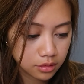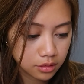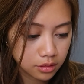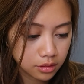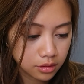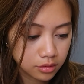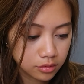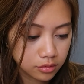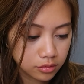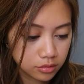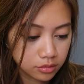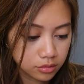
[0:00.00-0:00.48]

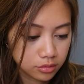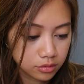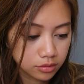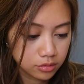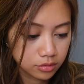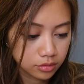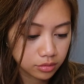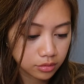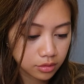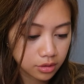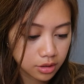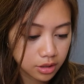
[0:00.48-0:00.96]
in
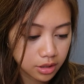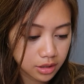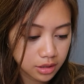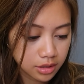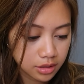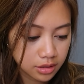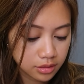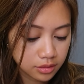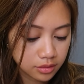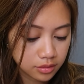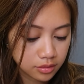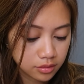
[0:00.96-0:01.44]

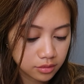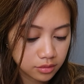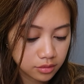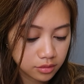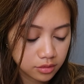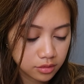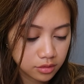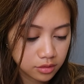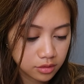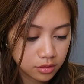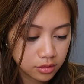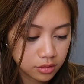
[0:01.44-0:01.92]
droit
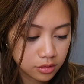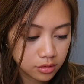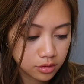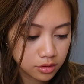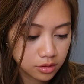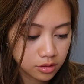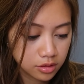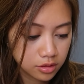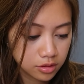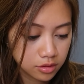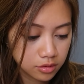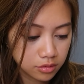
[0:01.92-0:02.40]

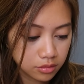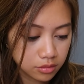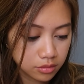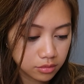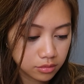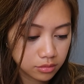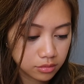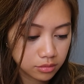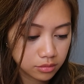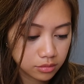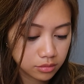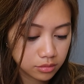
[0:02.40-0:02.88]
lieu,
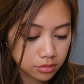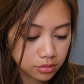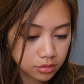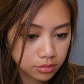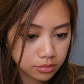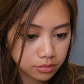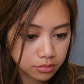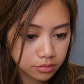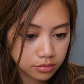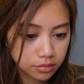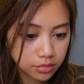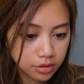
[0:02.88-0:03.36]

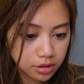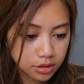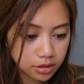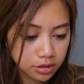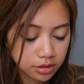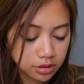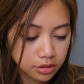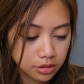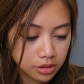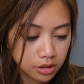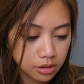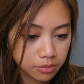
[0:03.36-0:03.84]

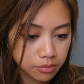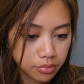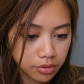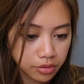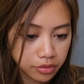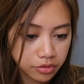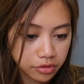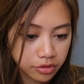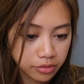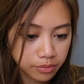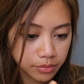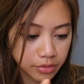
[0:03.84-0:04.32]
because they
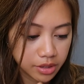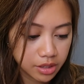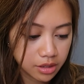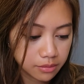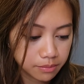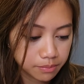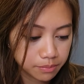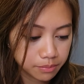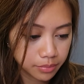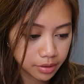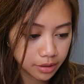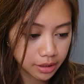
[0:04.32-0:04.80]
both
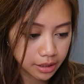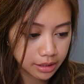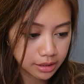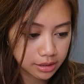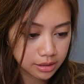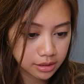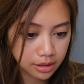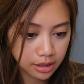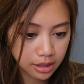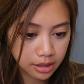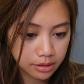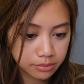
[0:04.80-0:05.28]
mean
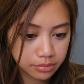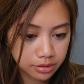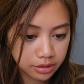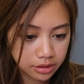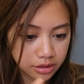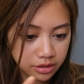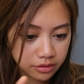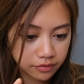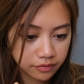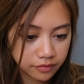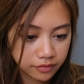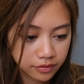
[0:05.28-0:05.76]
place, I
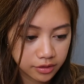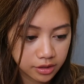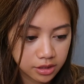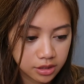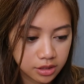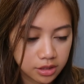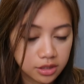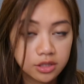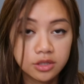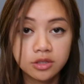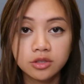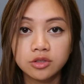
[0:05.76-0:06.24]
believe.
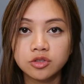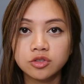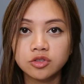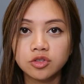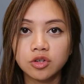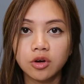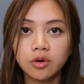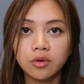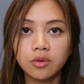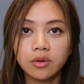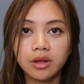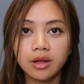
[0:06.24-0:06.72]

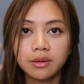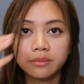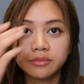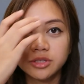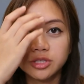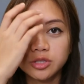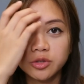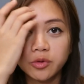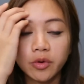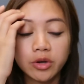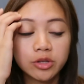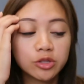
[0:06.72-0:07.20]
So I'm
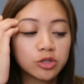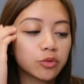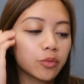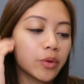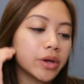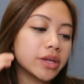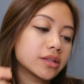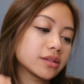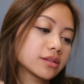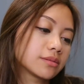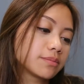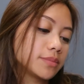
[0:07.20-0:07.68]
just going to
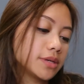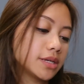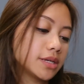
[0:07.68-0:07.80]
wait.